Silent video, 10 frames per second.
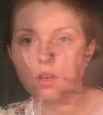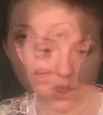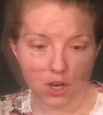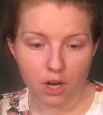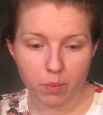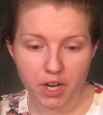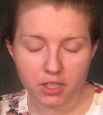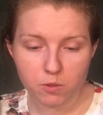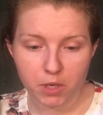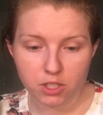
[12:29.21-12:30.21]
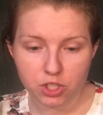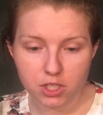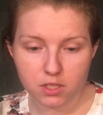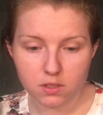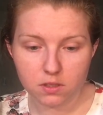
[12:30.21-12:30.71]
The Urban
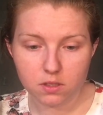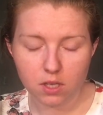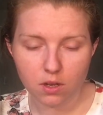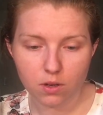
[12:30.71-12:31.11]
Expressions